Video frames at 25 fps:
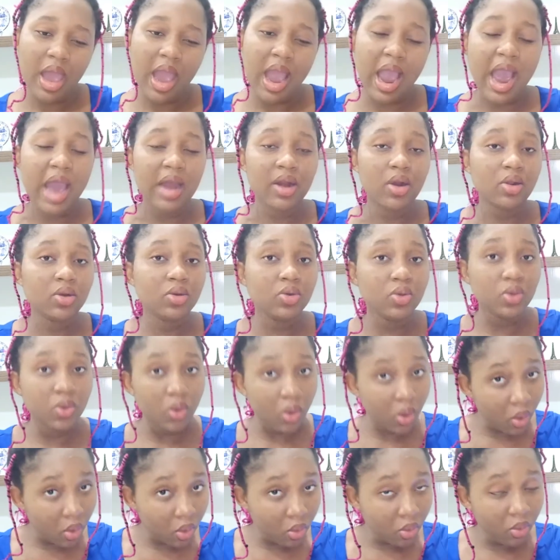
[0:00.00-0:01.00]
I don't
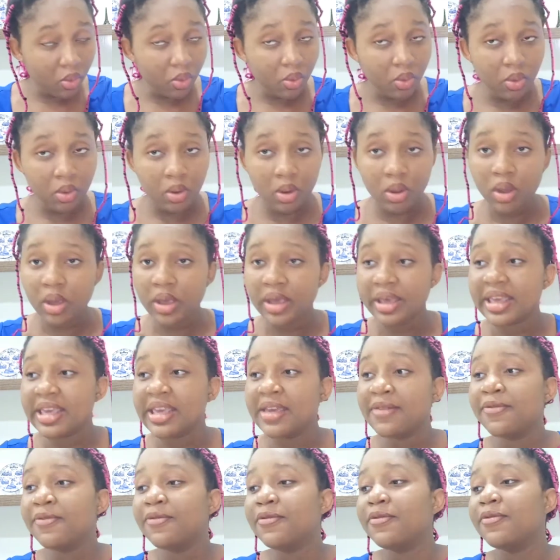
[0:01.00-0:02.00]
know
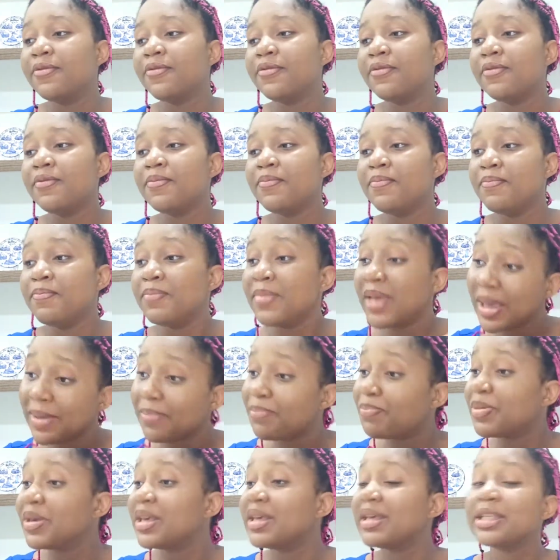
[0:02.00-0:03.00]
if maybe